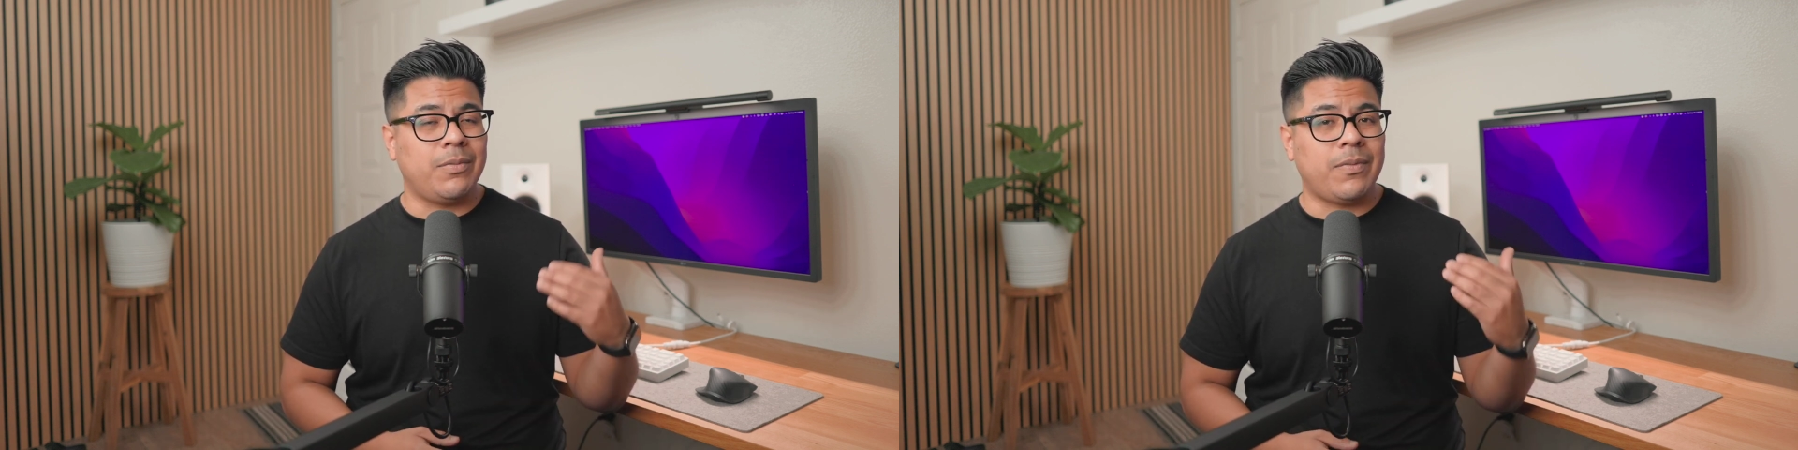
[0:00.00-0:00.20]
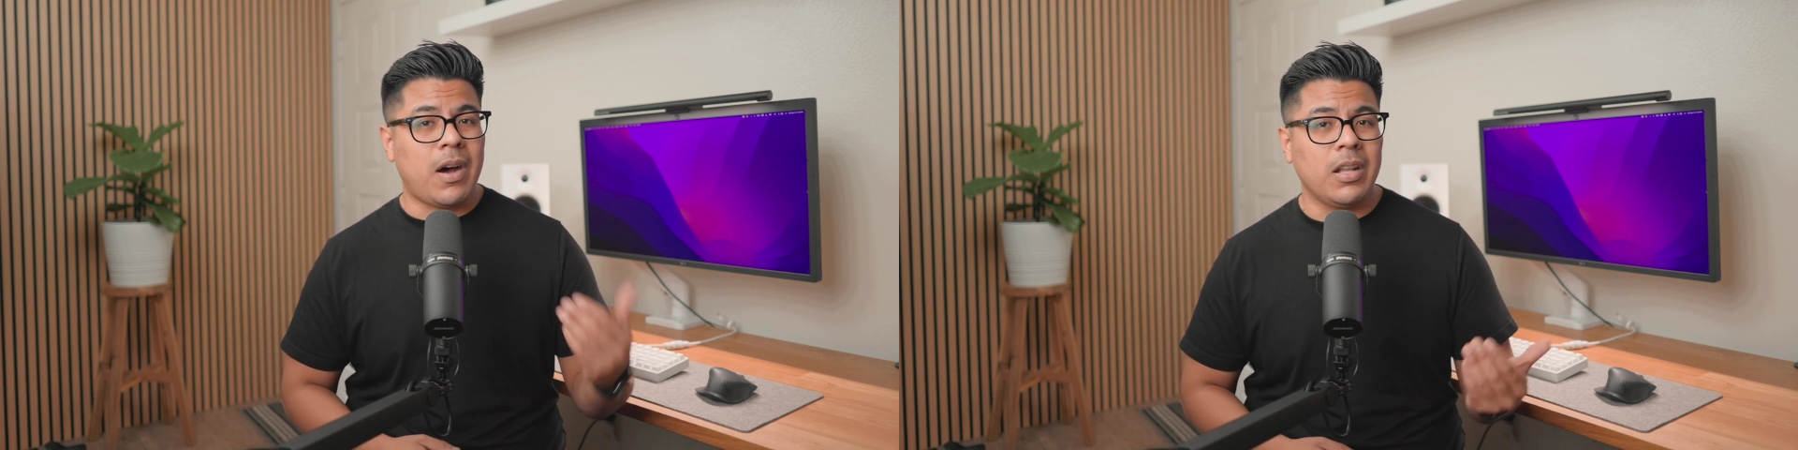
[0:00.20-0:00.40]

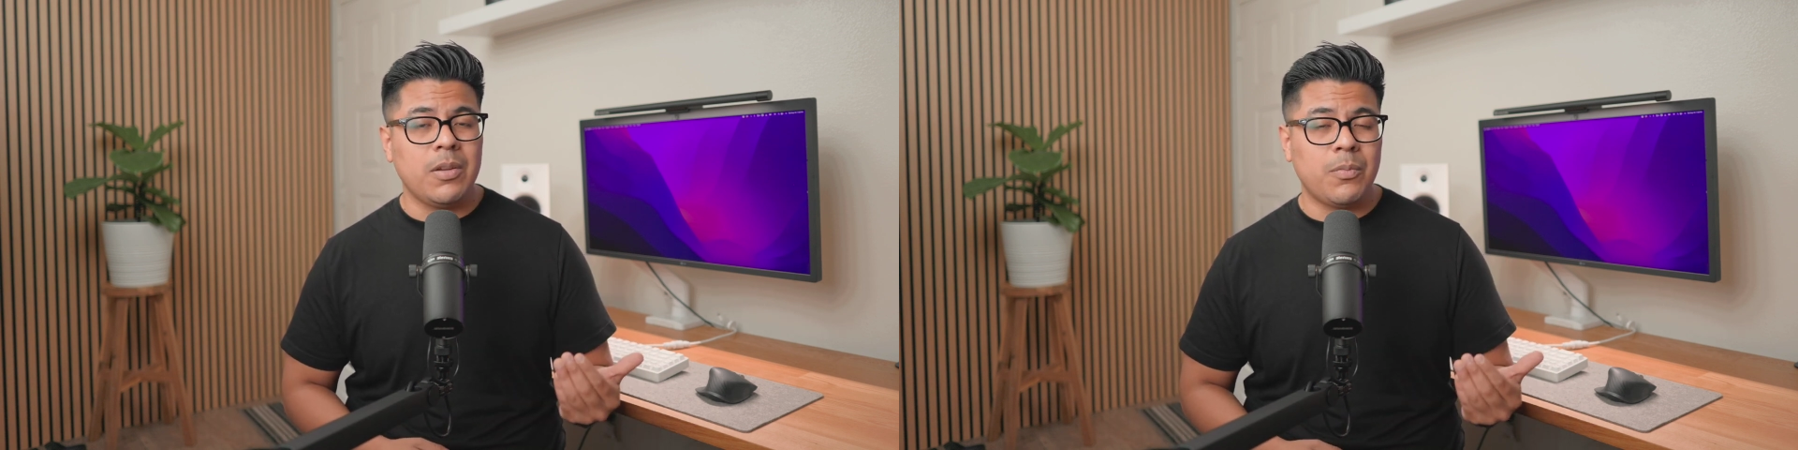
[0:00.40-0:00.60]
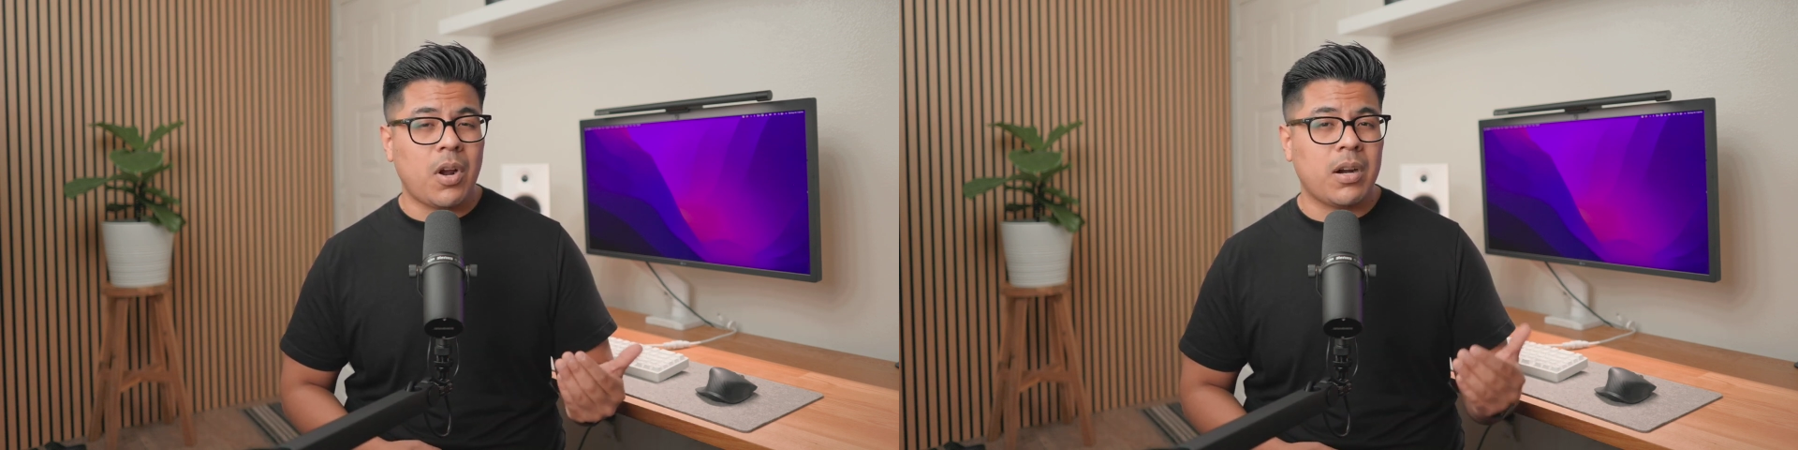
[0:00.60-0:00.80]

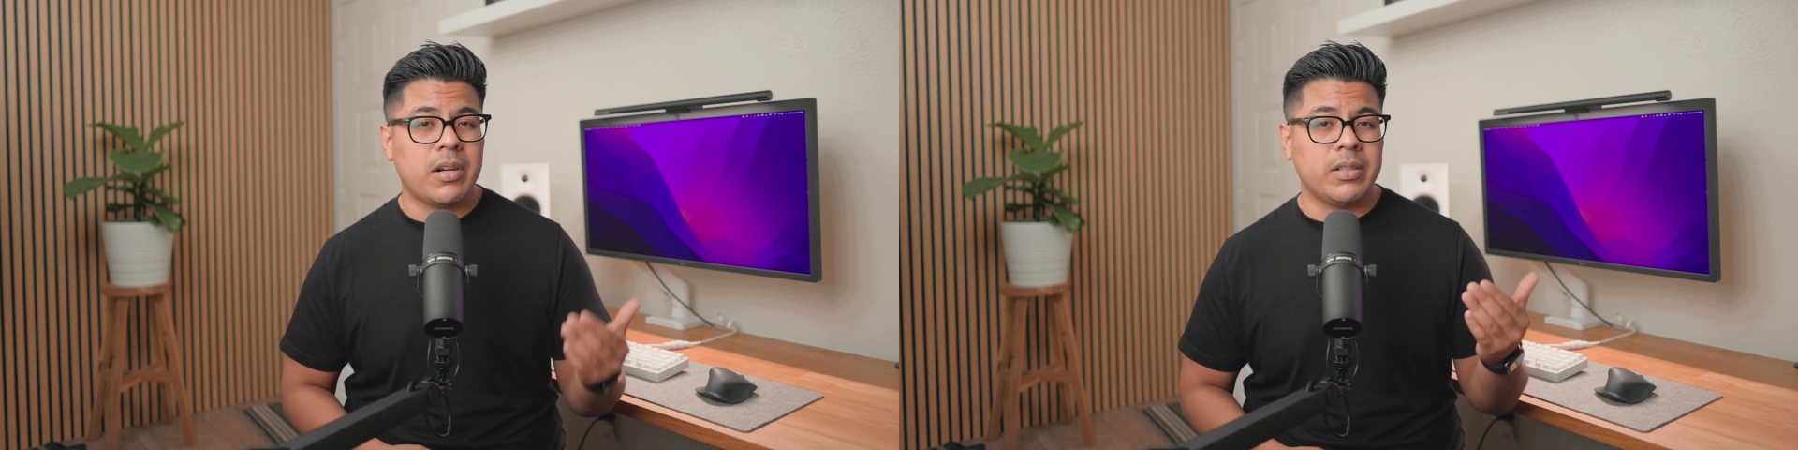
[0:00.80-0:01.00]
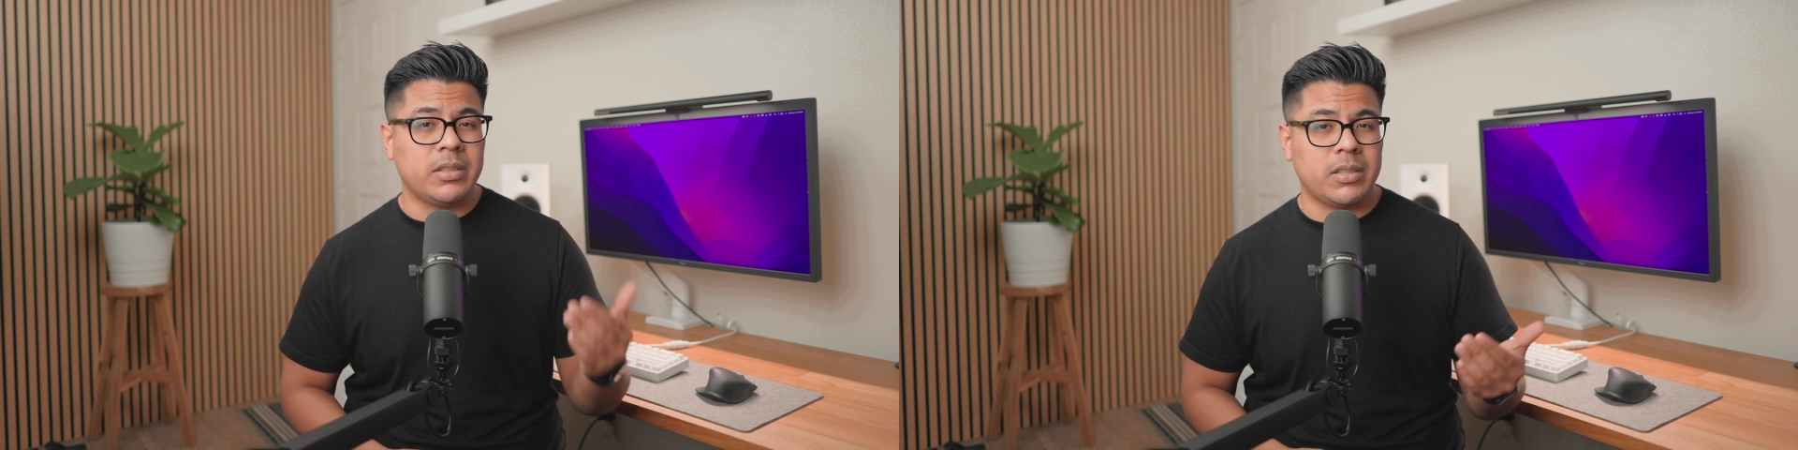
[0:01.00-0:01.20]
volume
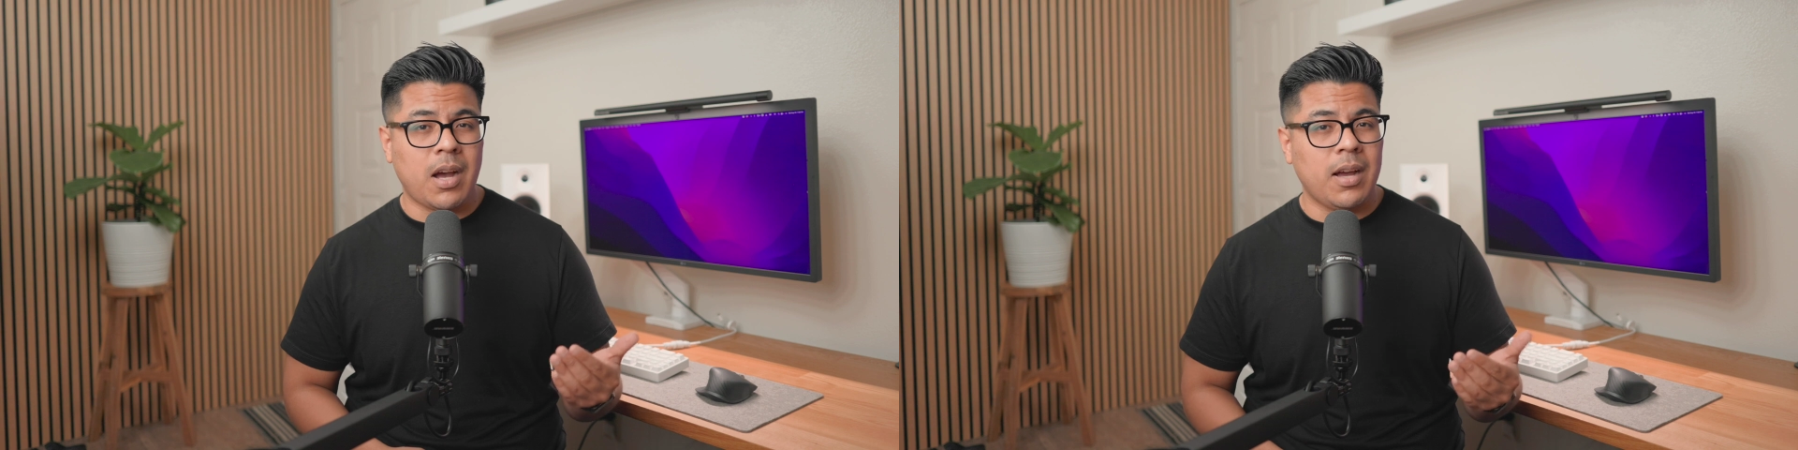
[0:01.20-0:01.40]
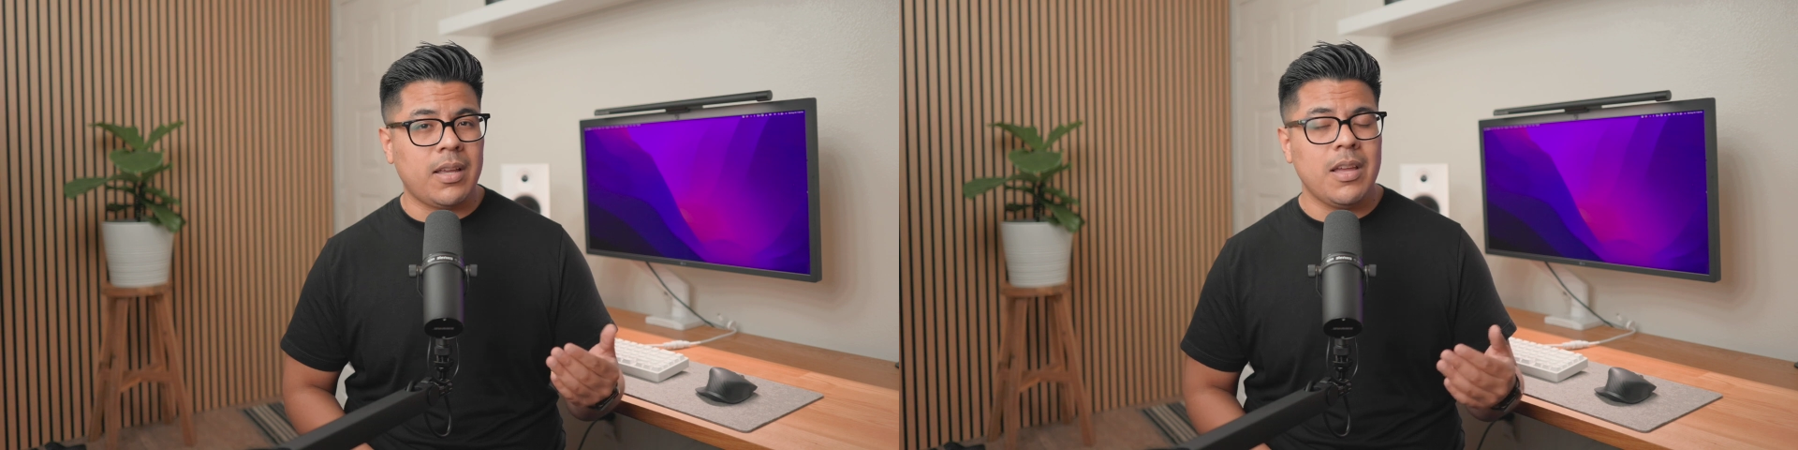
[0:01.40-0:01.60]
rocker
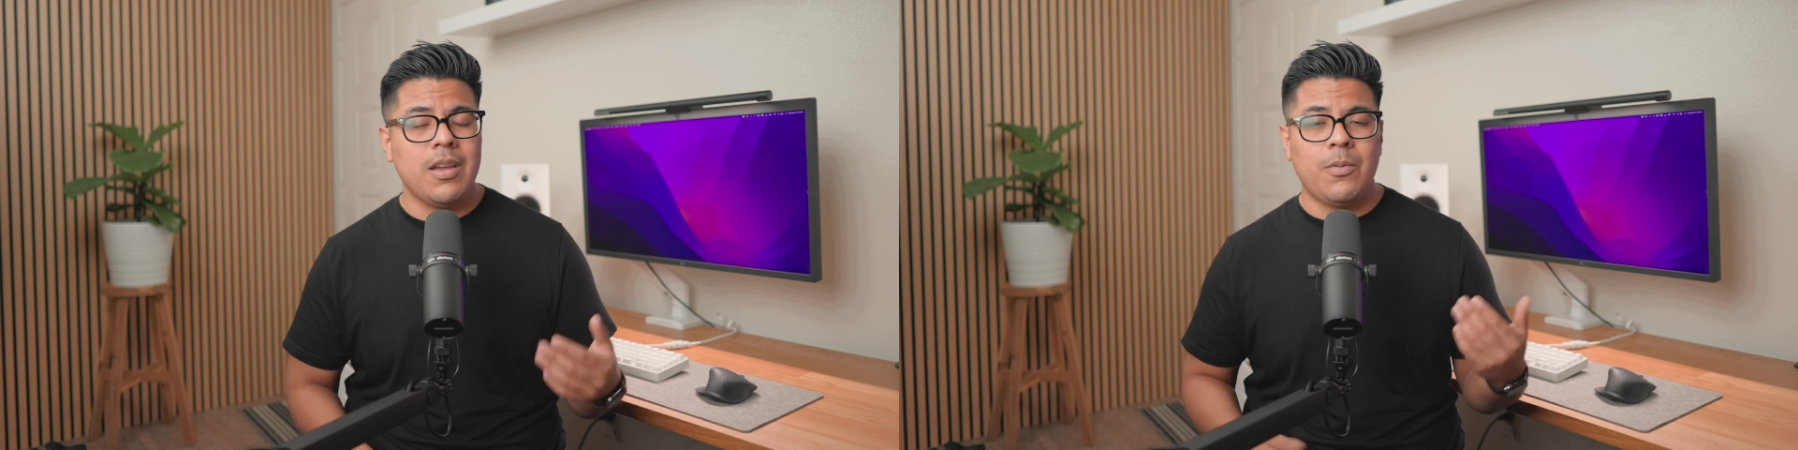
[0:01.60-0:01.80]
stock,